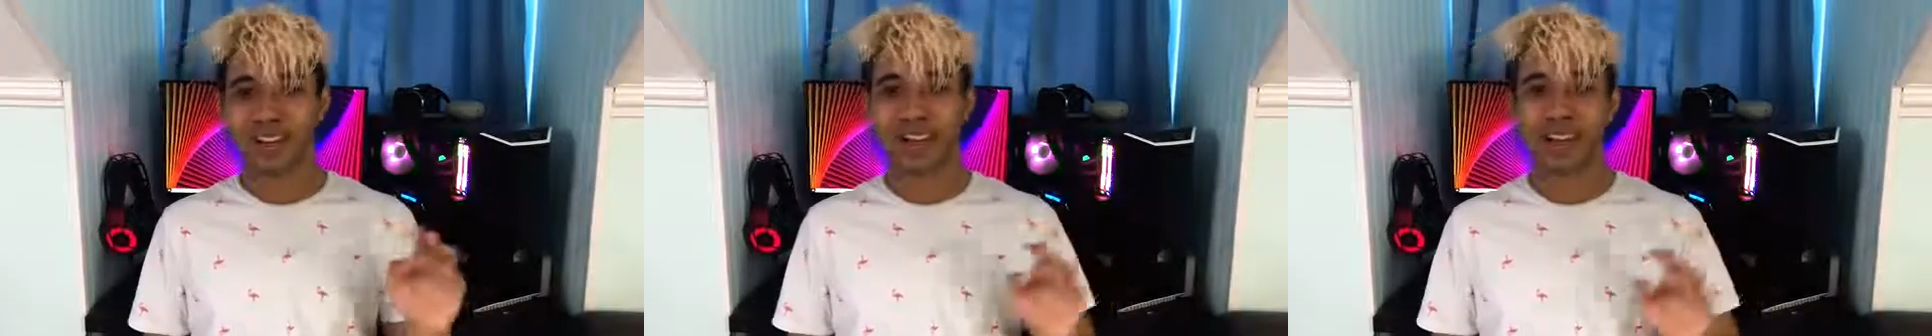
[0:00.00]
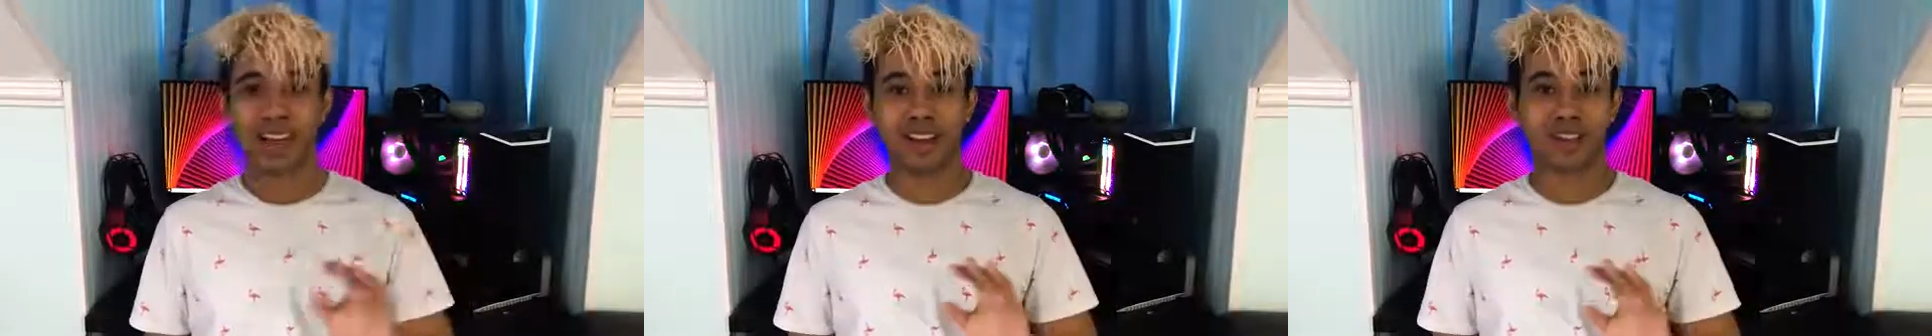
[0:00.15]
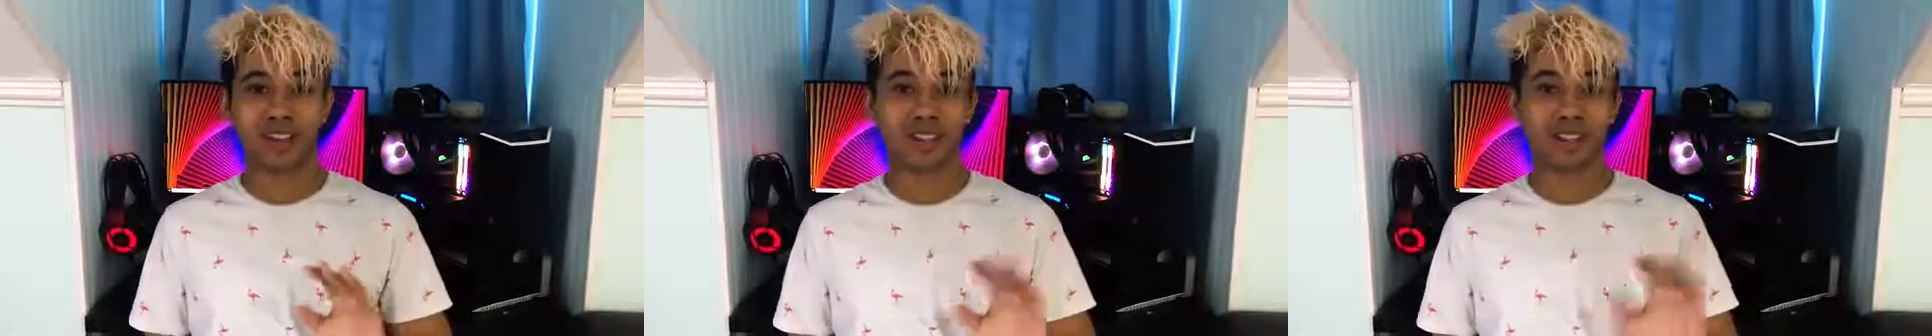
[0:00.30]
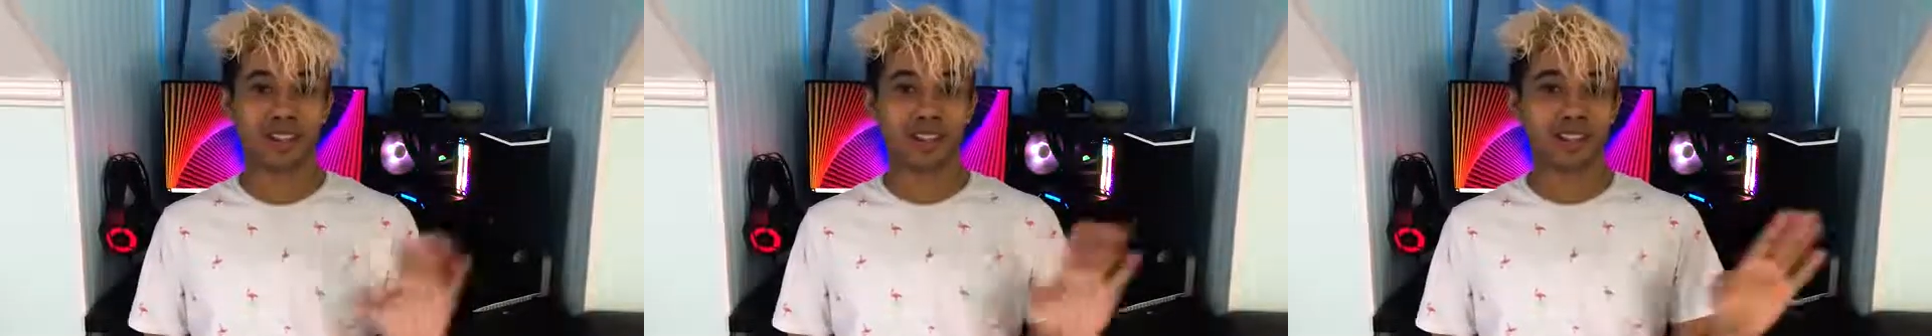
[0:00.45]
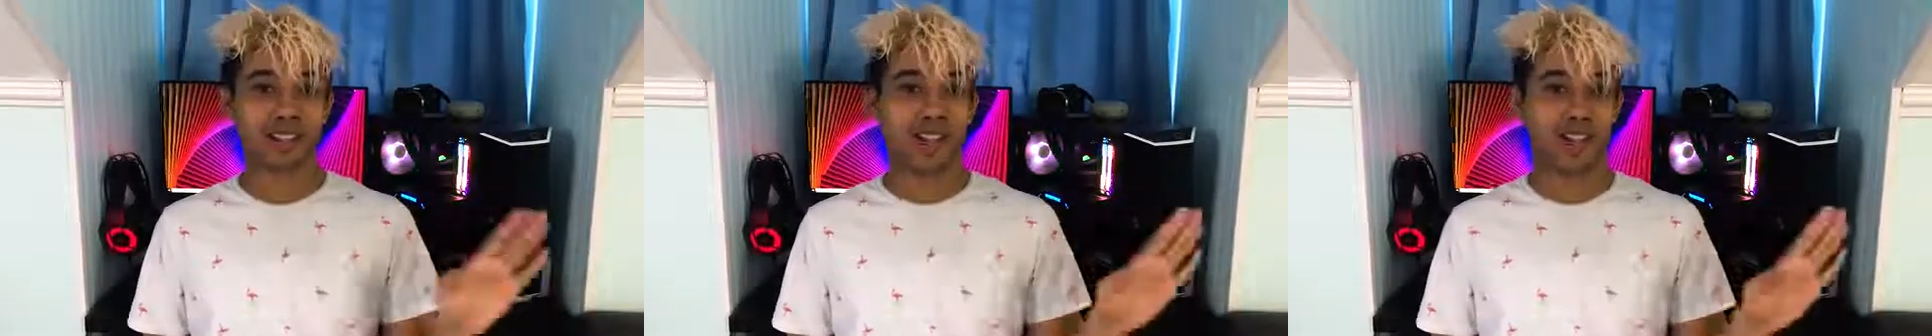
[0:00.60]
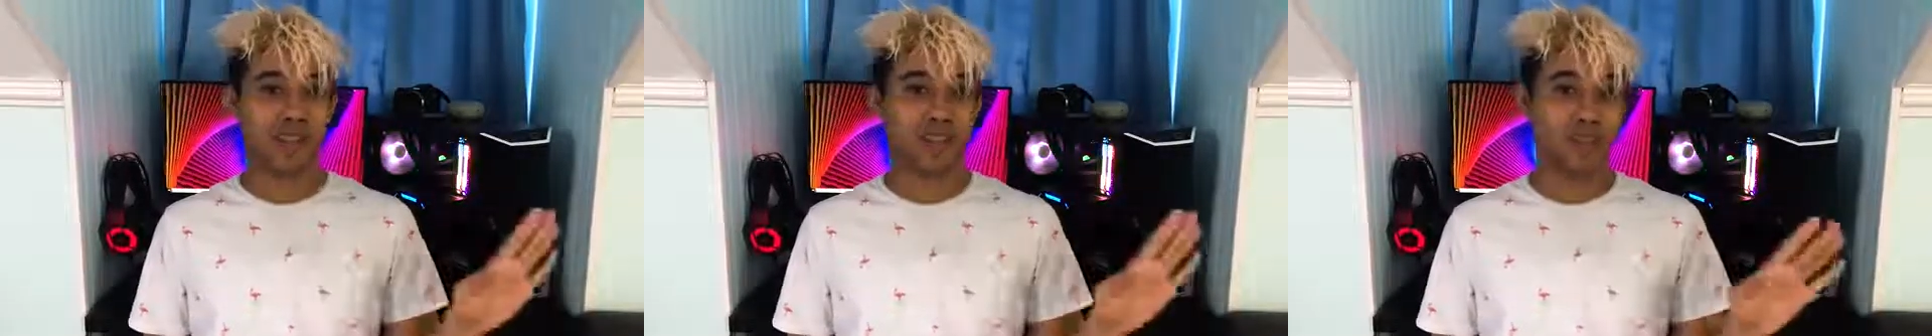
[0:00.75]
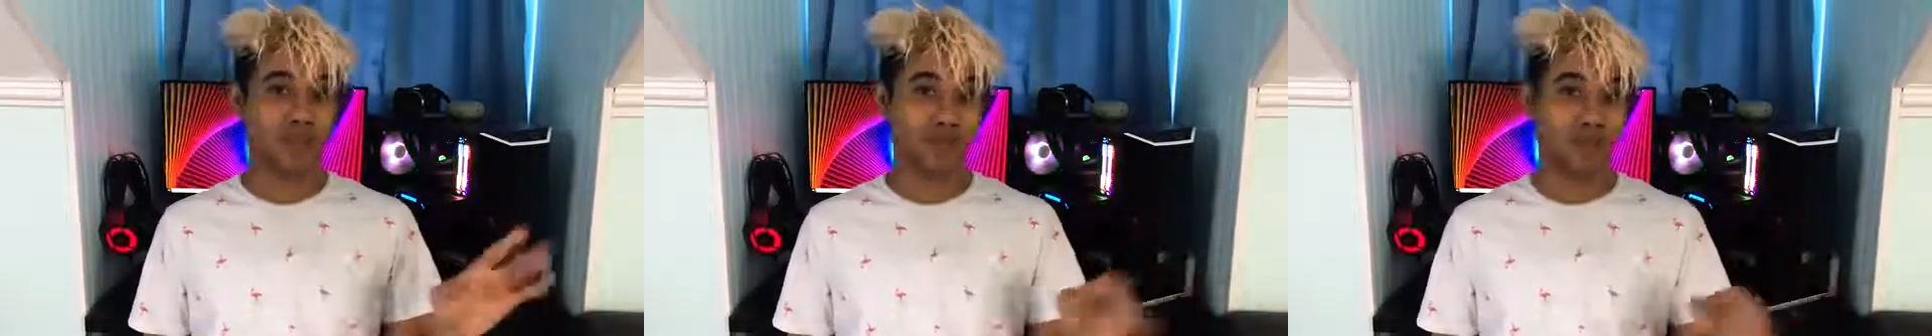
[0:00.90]
download the
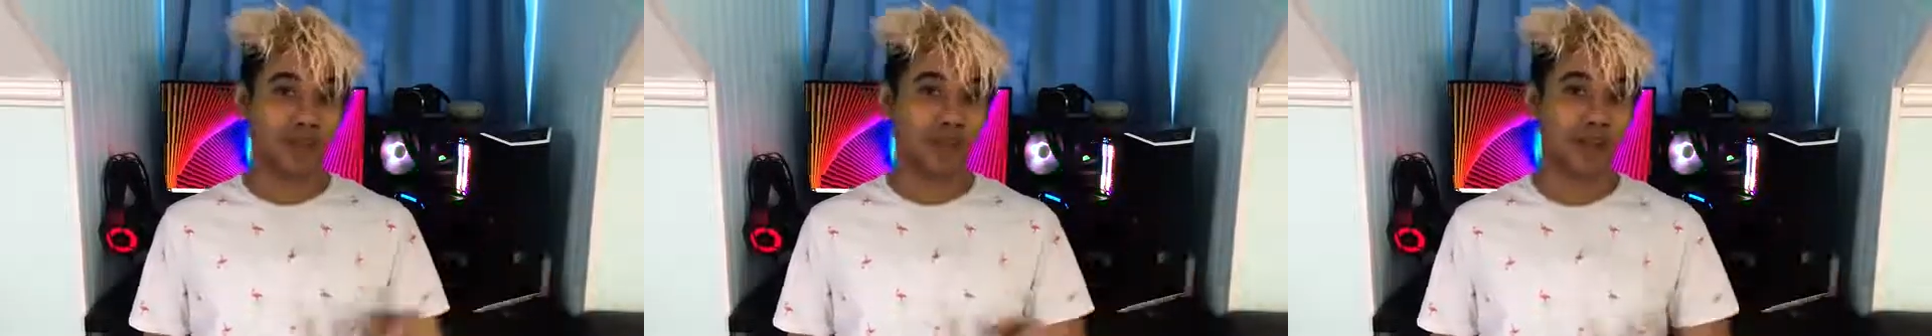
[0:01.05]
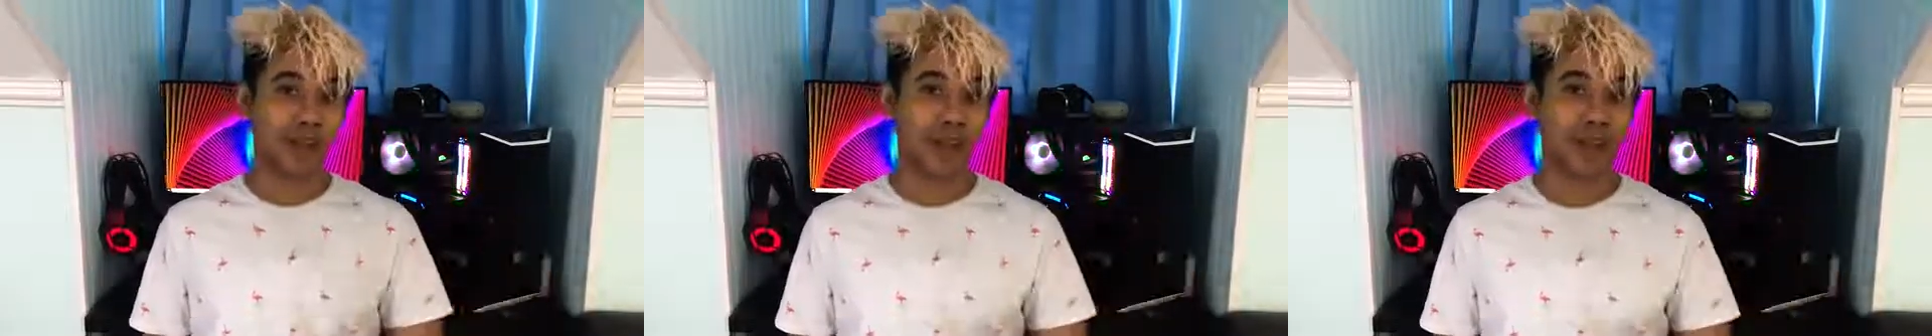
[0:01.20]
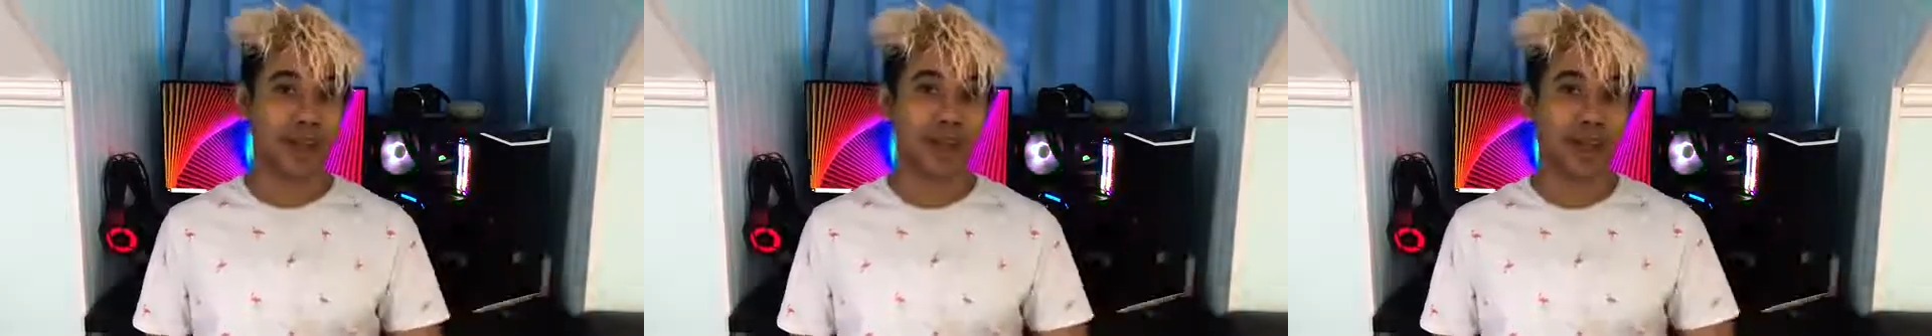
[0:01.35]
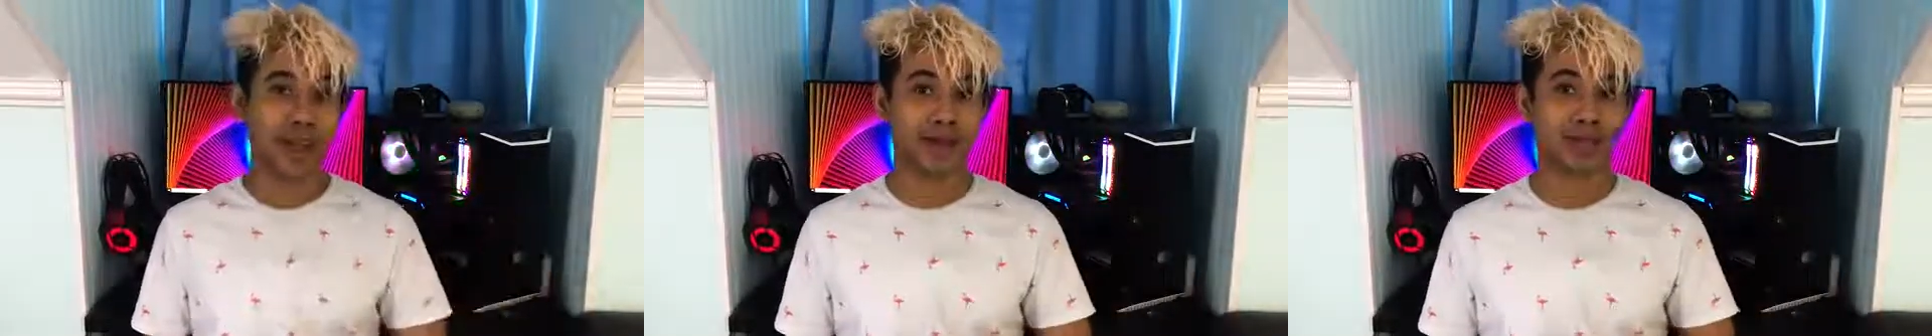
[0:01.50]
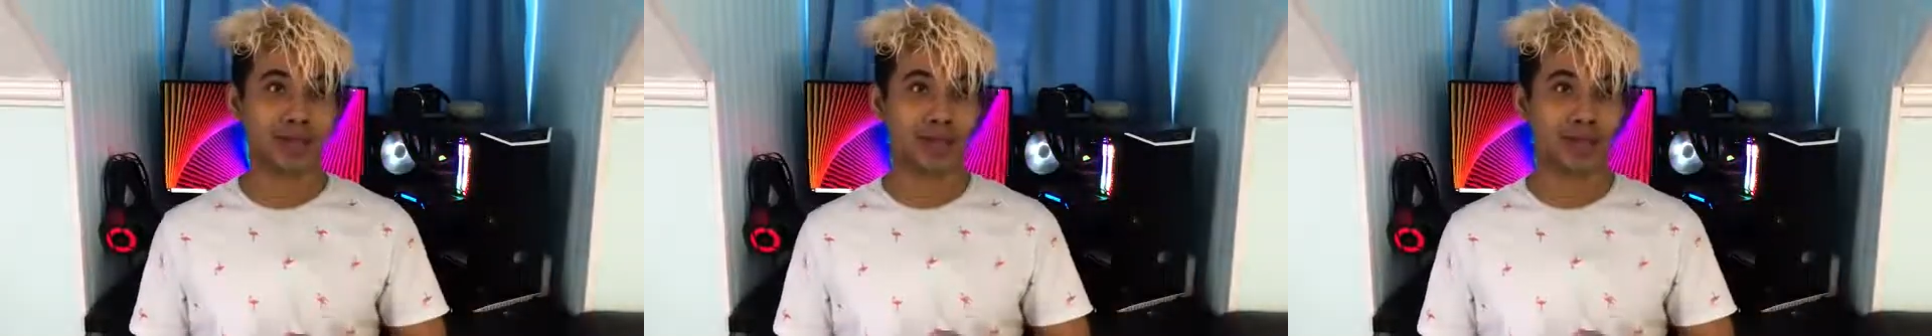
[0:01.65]
entire Fortnite game,